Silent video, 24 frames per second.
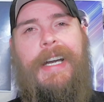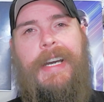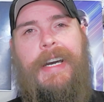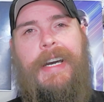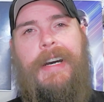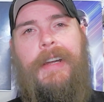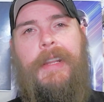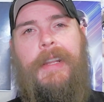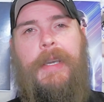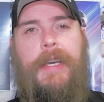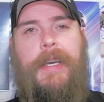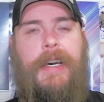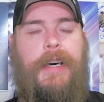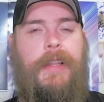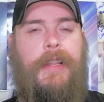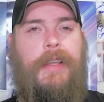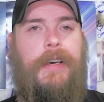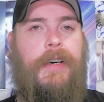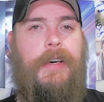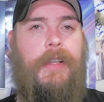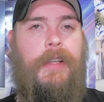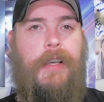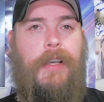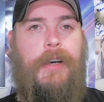howdy, how the
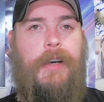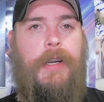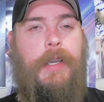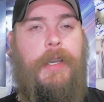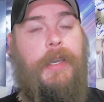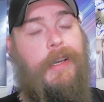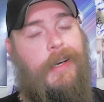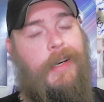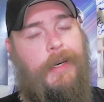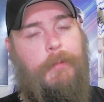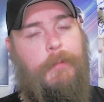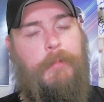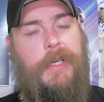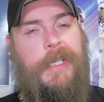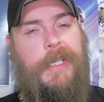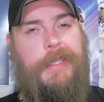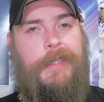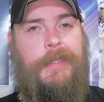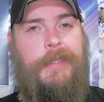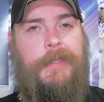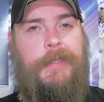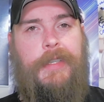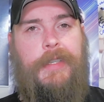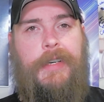hell are you? I'm
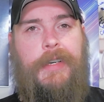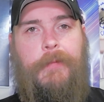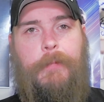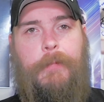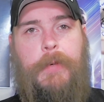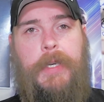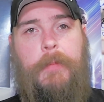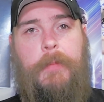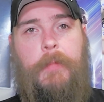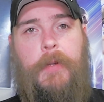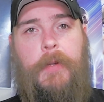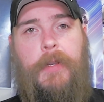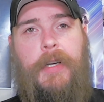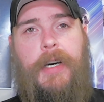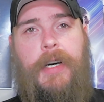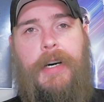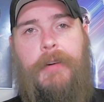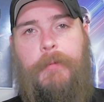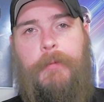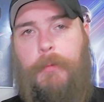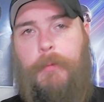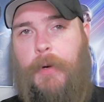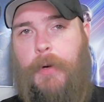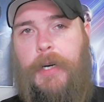pissing soft people
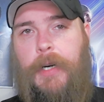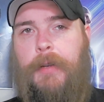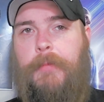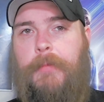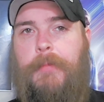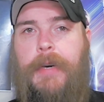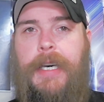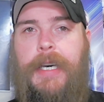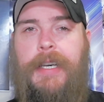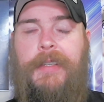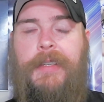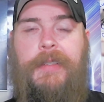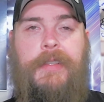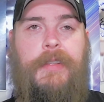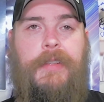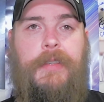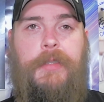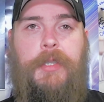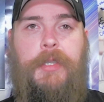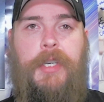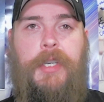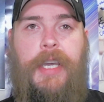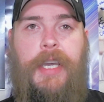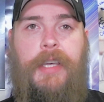off and welcome back to the
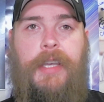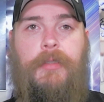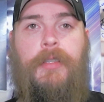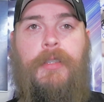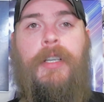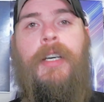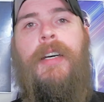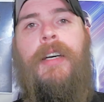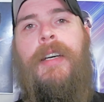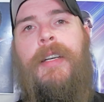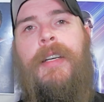channel.